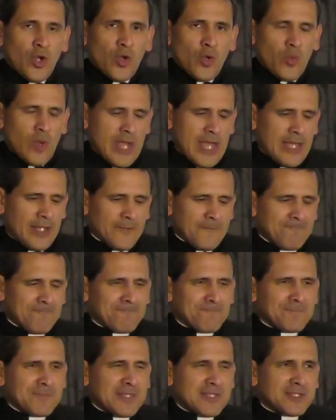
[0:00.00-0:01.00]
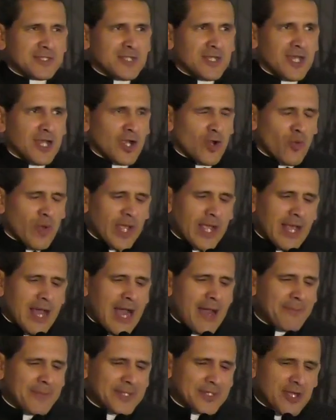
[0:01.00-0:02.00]
Well, a quick
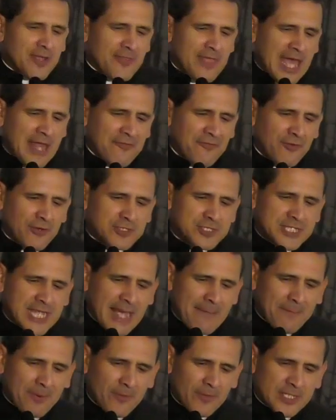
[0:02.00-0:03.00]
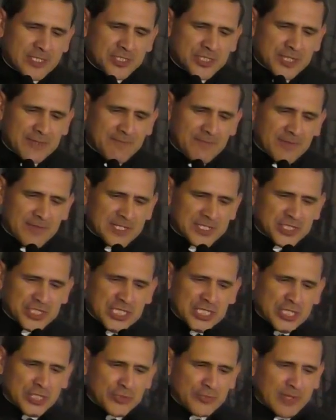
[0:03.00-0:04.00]
comment on that first apparition. The
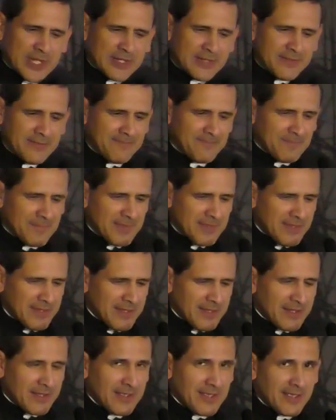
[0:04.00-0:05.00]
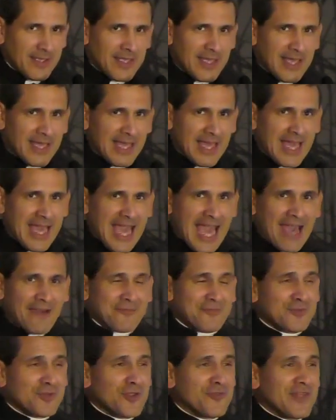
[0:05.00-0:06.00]
children,
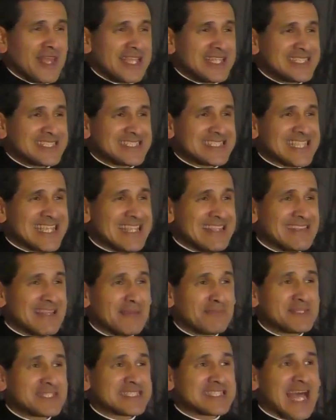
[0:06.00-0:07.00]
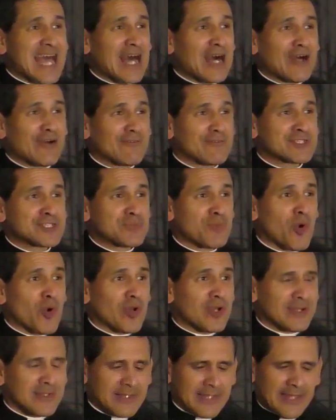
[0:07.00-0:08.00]
after they see themselves
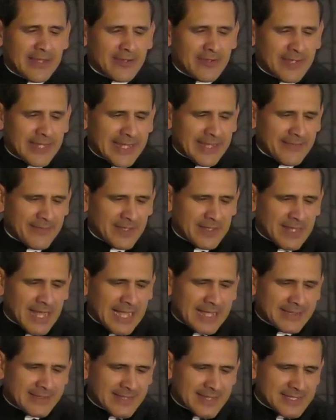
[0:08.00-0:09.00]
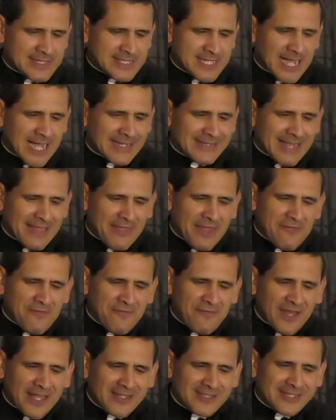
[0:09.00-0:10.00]
more clearly in the light that is God, they
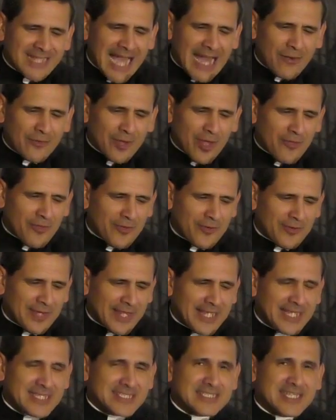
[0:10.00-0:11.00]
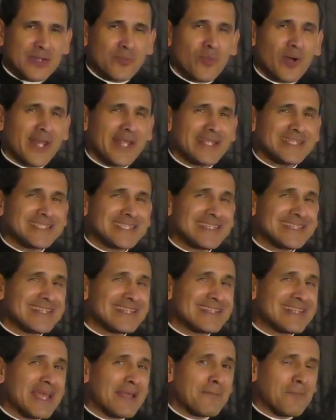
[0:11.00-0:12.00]
fell down on their knees, and what is it
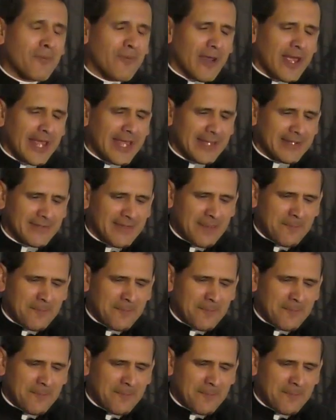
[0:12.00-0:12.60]
that they prayed?